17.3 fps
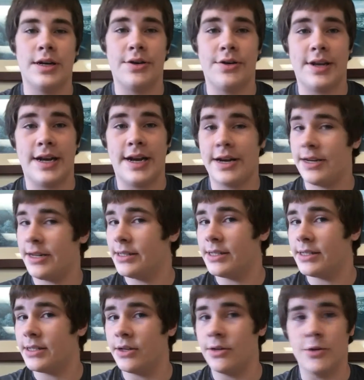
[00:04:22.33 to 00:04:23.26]
We're gonna go get a
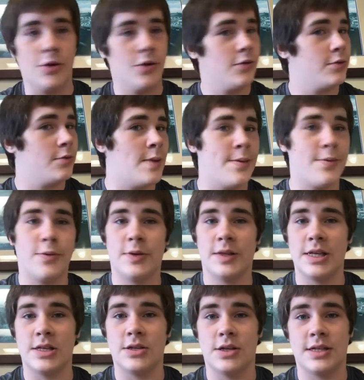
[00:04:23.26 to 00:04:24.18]
haircut. So
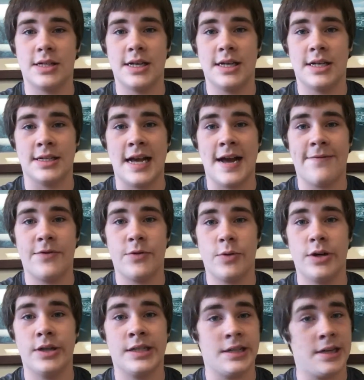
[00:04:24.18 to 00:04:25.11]
remember what this looks like, because
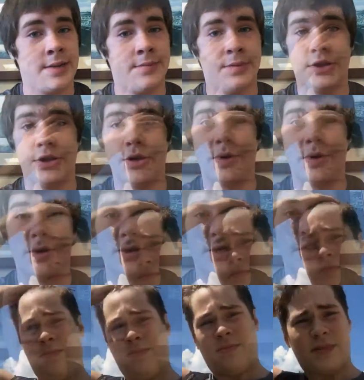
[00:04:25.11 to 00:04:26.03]
afterwards I'm gonna show you what
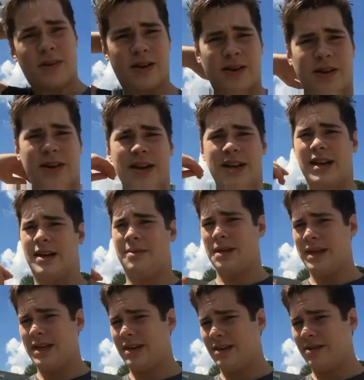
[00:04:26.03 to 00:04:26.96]
it looks like. All
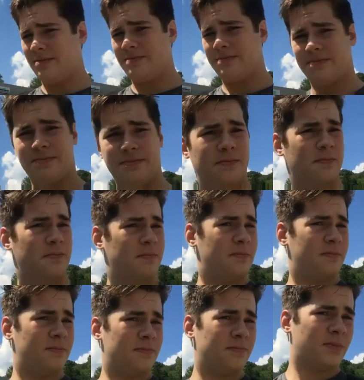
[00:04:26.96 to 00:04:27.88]
right. I'm liking it.
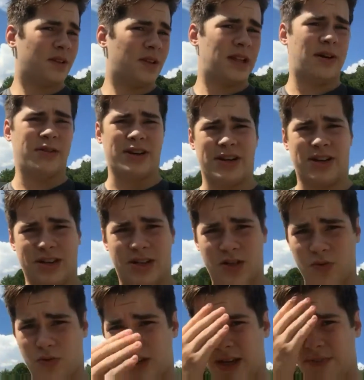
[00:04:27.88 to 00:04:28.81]
Now we're gonna go
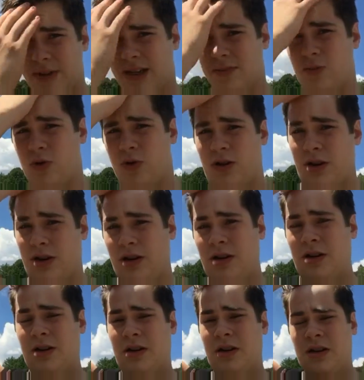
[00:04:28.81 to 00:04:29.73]
to the store, get me some
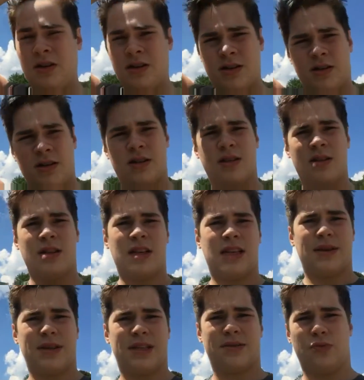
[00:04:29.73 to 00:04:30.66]
more,
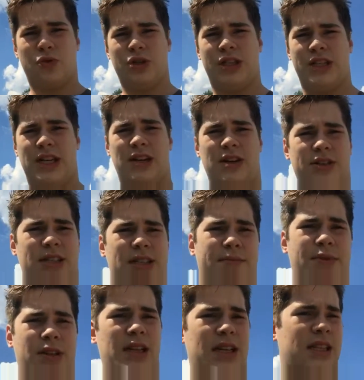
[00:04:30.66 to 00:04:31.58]
give me some more gel
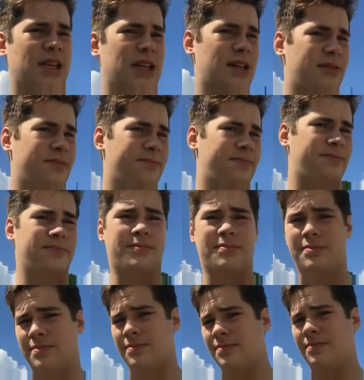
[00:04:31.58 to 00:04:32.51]
or something like that.
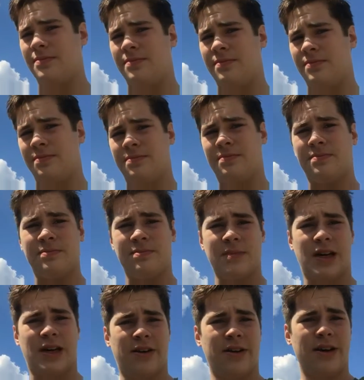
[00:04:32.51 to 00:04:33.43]

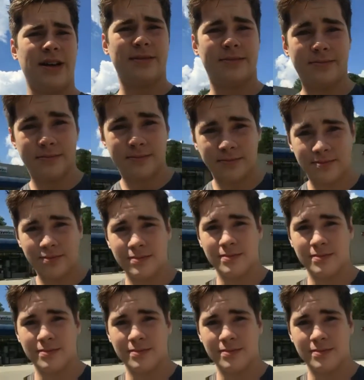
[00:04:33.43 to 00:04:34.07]
All right.